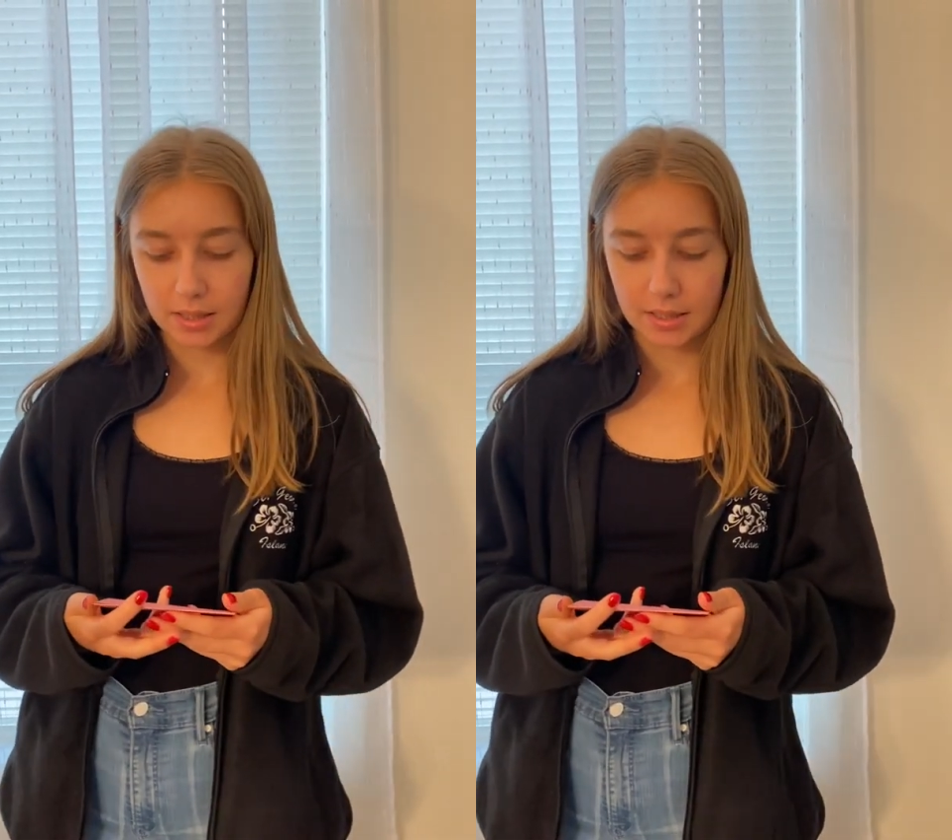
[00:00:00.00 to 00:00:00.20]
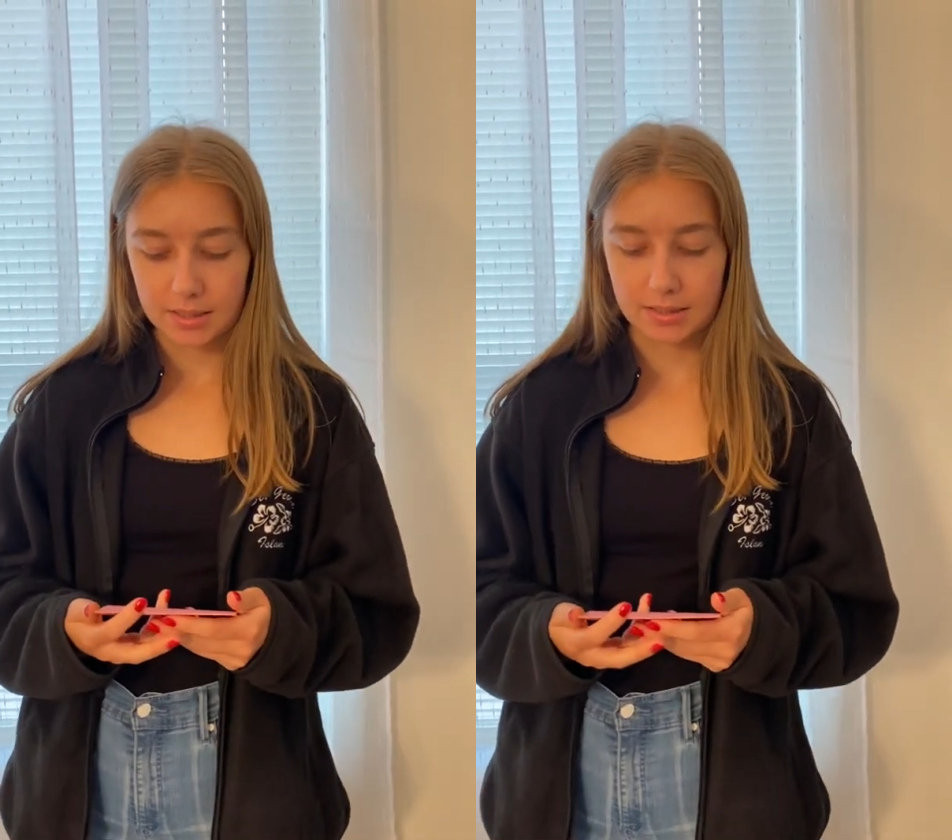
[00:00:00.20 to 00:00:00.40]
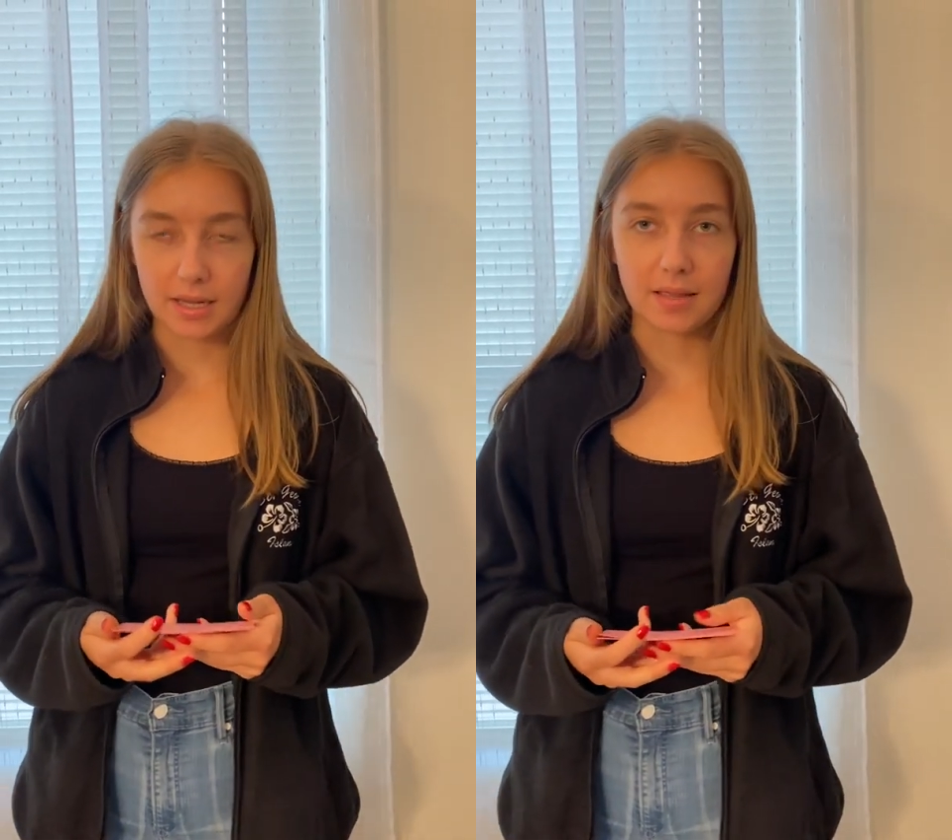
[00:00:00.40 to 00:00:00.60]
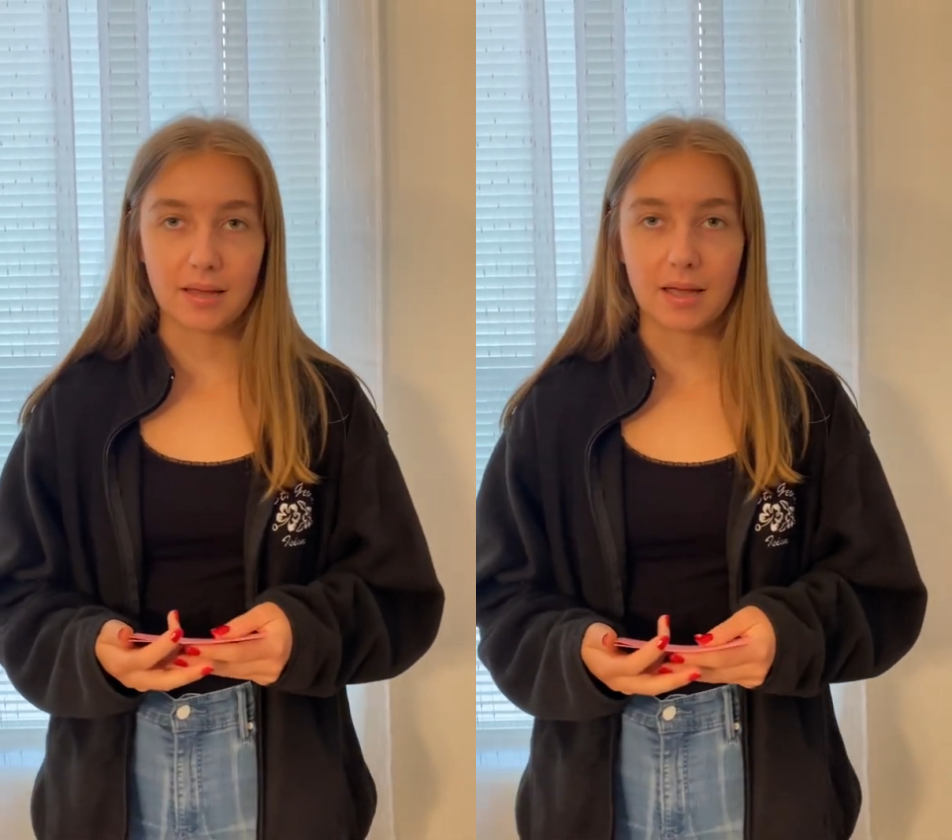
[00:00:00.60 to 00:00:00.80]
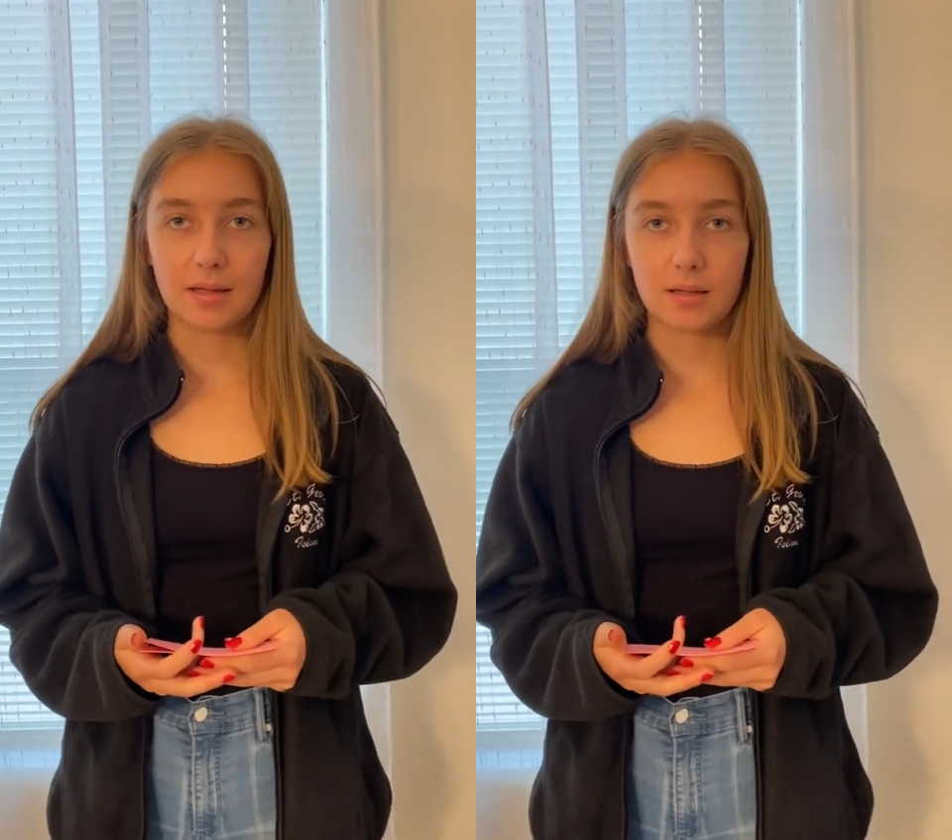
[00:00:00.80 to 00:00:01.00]
say
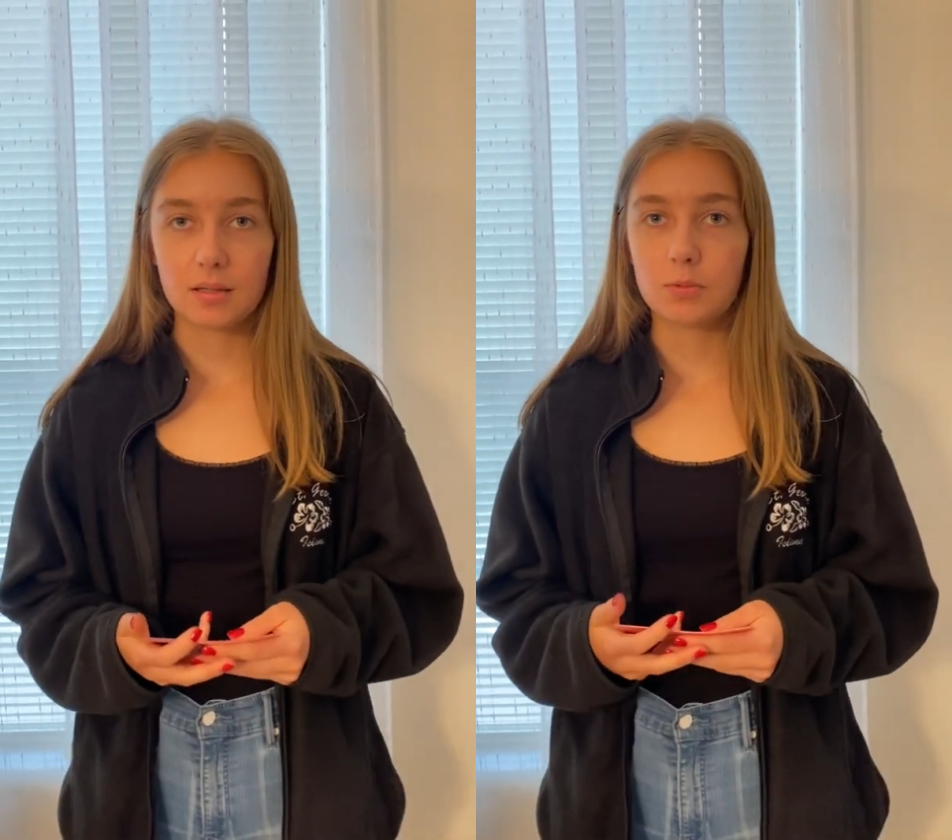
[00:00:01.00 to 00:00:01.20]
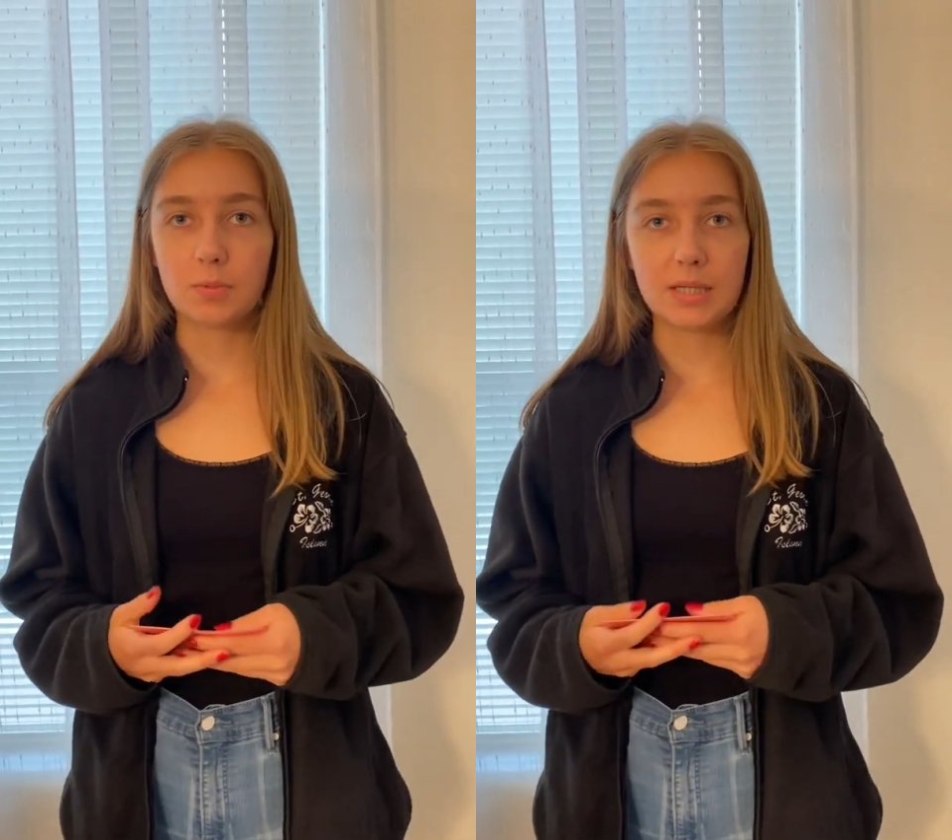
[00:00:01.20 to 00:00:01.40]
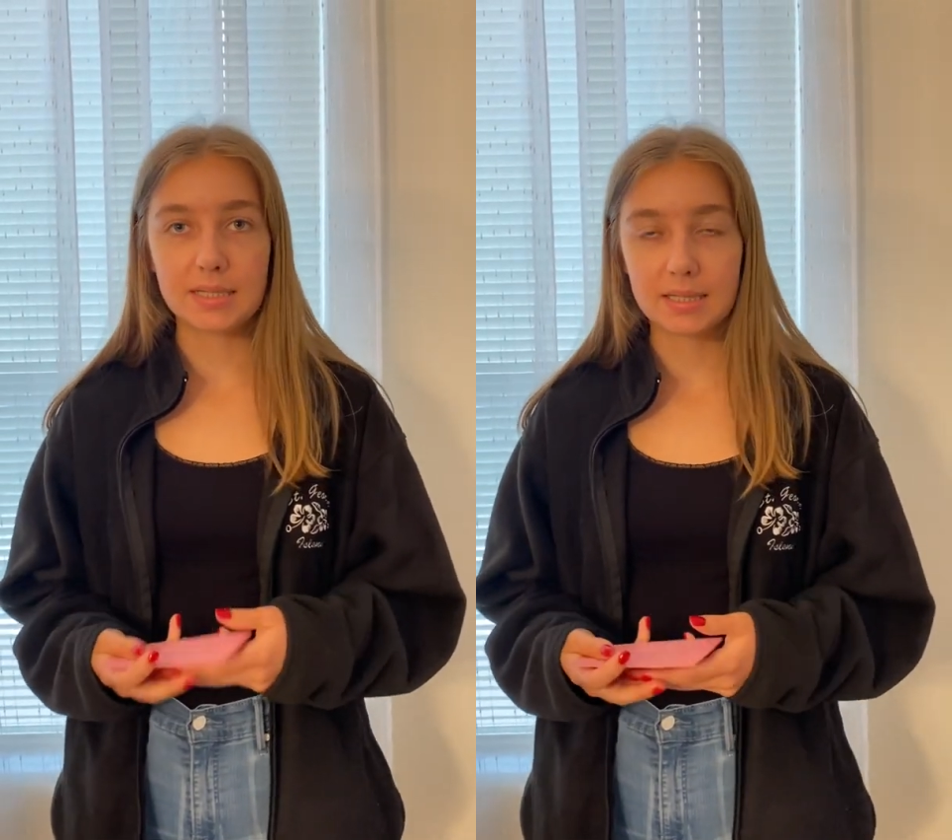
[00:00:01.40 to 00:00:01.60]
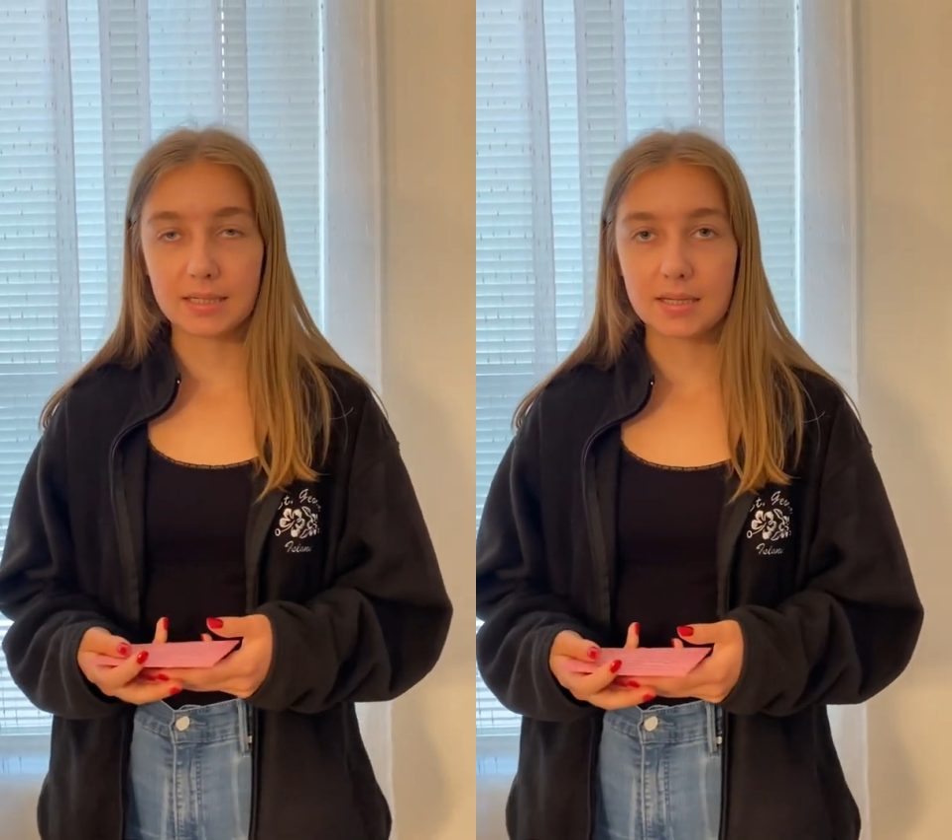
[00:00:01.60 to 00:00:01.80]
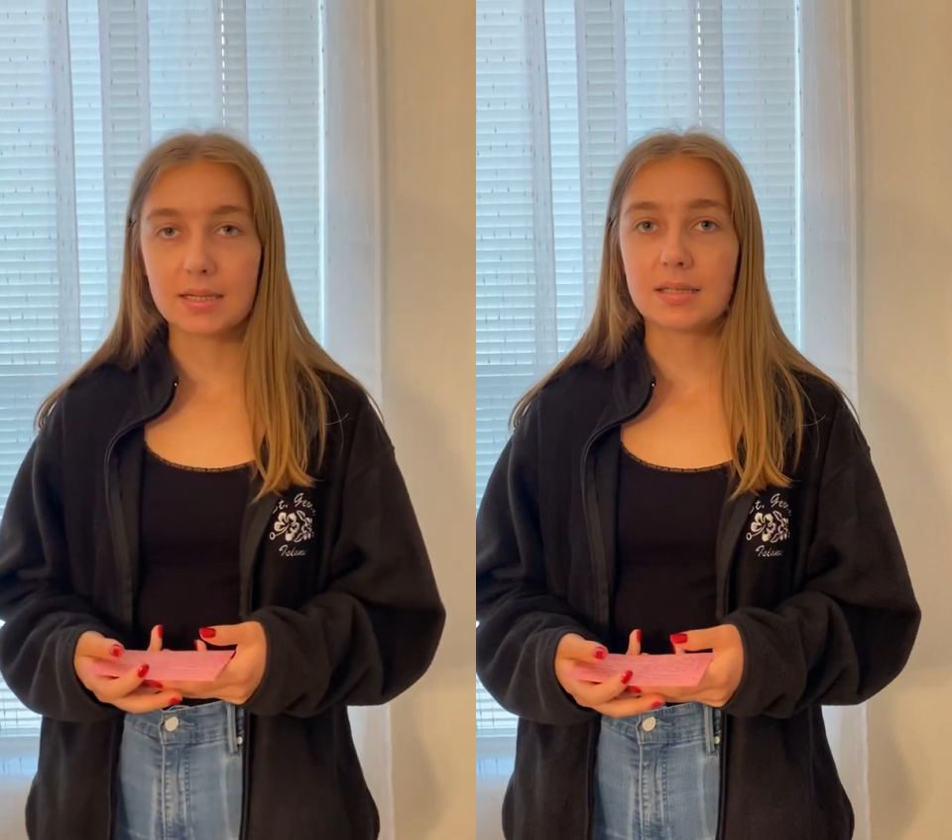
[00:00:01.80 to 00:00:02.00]
that releasing it is